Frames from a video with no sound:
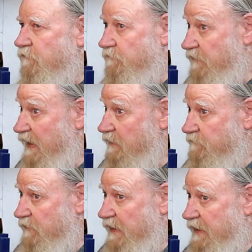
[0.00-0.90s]

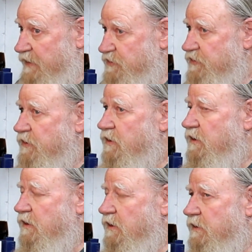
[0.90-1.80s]
valve lash
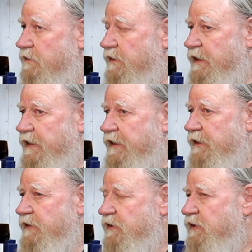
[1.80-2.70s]
on
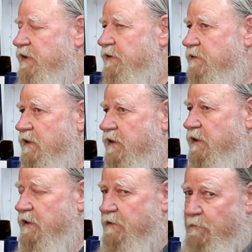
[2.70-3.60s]
a
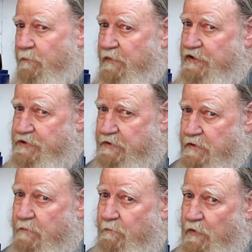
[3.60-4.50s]
midget
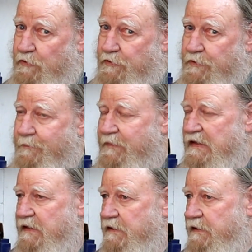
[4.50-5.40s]
motor.
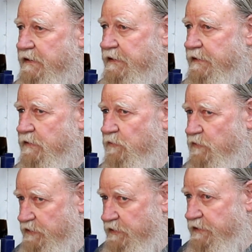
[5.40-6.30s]

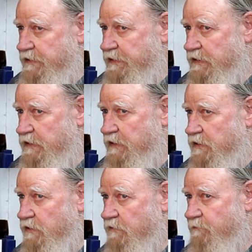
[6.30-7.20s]
With
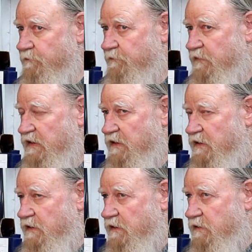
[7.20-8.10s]
the
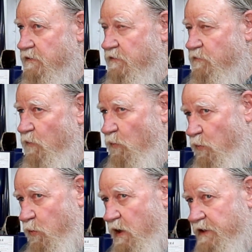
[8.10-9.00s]

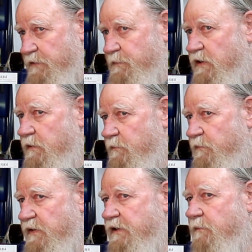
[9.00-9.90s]
water
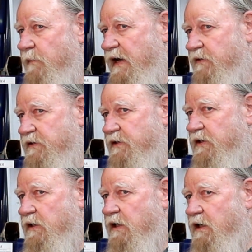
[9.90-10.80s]
pump being
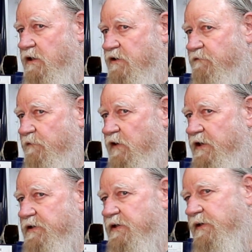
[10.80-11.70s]
mounted on the
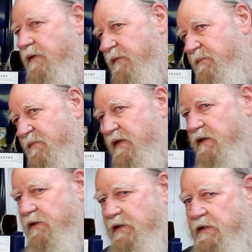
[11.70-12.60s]
front,
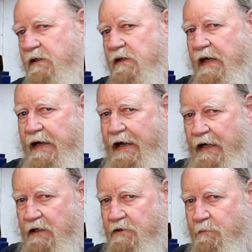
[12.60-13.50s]
the
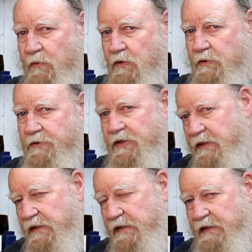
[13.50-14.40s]
Allen bolt
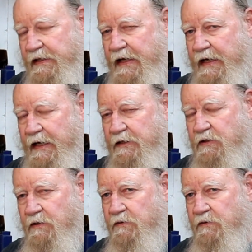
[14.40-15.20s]
that